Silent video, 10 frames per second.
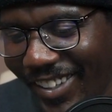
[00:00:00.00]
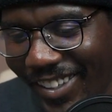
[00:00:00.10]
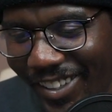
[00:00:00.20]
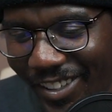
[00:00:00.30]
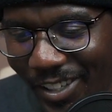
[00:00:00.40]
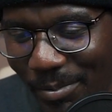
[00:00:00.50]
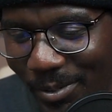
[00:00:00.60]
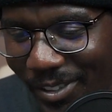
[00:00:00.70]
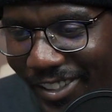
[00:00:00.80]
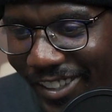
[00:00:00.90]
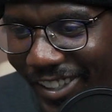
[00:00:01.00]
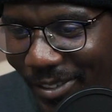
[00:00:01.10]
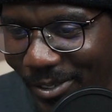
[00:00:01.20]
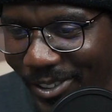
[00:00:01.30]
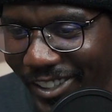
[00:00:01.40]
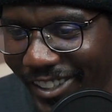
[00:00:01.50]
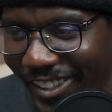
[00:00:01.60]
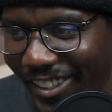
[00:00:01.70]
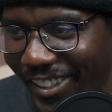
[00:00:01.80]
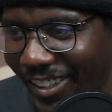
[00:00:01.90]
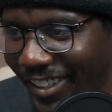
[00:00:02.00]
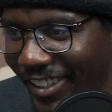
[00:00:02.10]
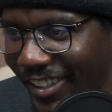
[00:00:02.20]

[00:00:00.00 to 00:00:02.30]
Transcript: he coming with it. I'm